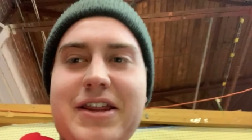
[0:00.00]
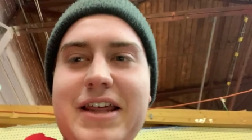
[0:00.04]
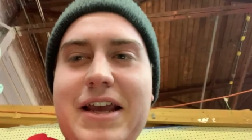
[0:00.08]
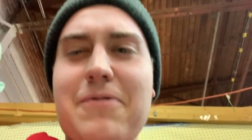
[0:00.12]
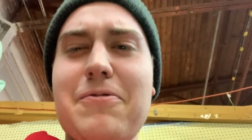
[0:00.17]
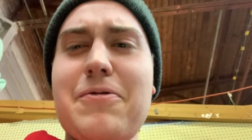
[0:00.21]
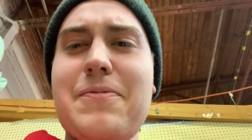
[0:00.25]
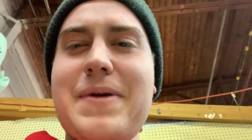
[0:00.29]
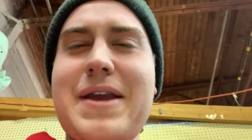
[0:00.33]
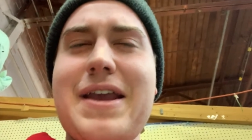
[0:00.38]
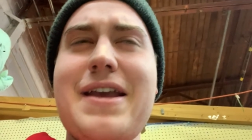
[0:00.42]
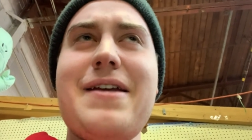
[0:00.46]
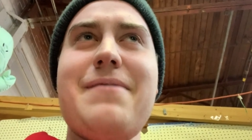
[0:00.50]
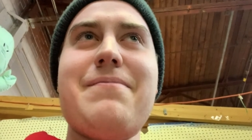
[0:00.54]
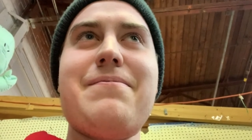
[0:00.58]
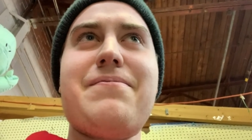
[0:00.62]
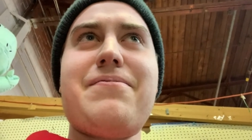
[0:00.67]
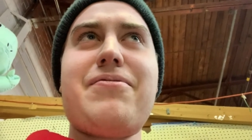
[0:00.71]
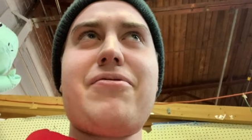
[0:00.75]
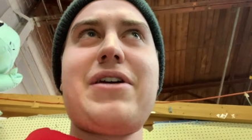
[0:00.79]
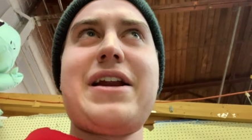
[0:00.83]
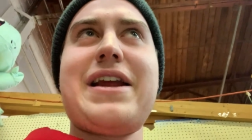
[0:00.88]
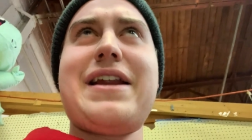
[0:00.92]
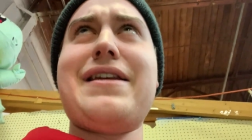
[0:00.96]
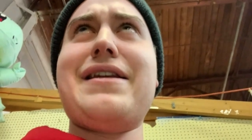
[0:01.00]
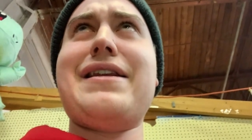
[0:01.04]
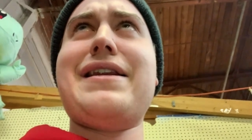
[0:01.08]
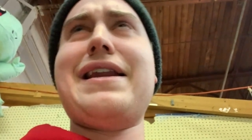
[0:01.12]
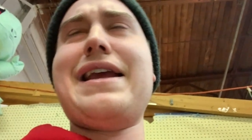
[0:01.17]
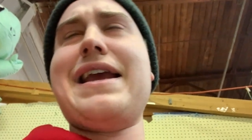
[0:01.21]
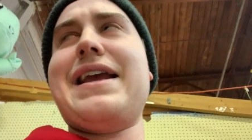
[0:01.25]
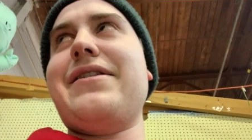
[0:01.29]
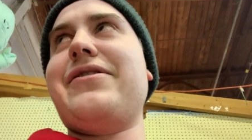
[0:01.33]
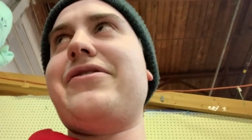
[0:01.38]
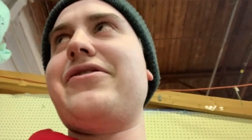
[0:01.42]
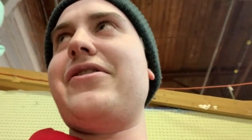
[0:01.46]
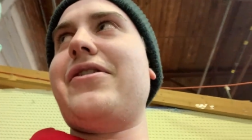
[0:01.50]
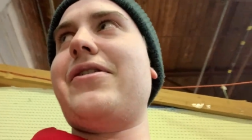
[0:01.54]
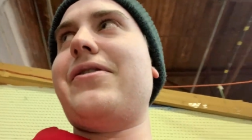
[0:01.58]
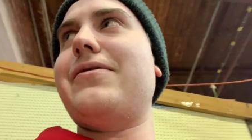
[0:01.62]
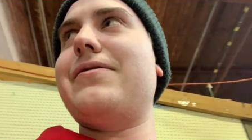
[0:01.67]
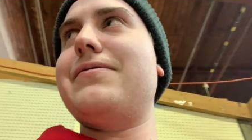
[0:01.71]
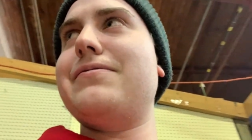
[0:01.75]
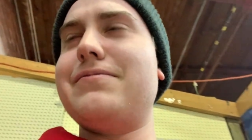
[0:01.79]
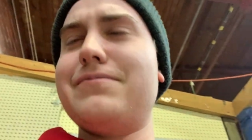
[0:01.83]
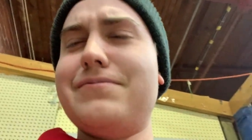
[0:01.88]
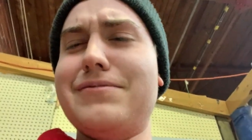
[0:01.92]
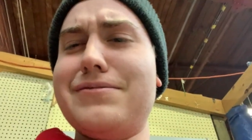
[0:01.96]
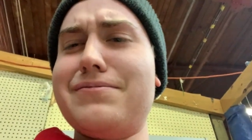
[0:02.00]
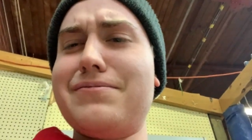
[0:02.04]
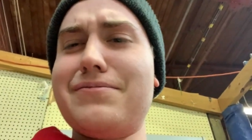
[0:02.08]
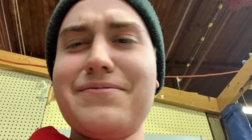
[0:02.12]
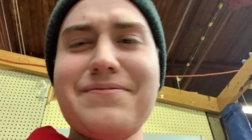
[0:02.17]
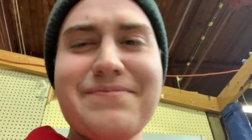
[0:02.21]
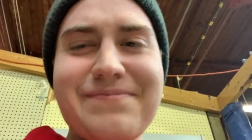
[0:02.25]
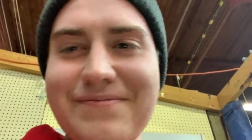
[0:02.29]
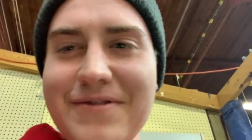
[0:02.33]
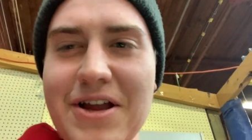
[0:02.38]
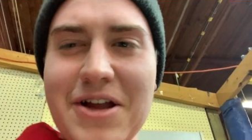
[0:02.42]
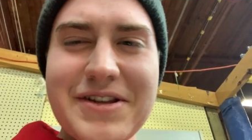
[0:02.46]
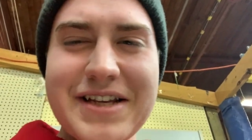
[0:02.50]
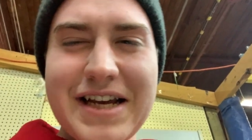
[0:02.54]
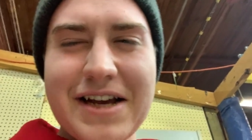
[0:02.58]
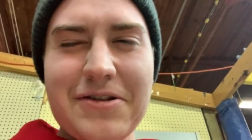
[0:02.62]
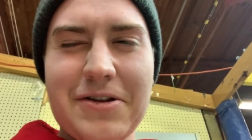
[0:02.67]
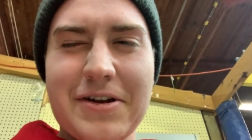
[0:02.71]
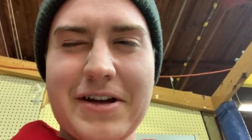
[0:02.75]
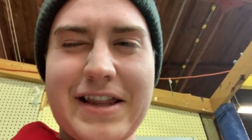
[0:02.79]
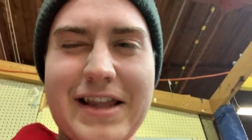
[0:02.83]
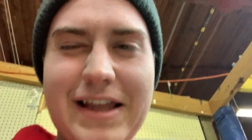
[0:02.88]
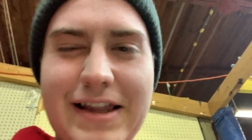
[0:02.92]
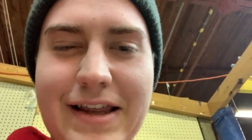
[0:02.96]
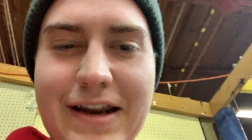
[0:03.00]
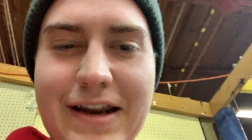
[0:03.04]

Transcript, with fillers: thing would be pretty neat. So that's true. Mm, I'll take a look at that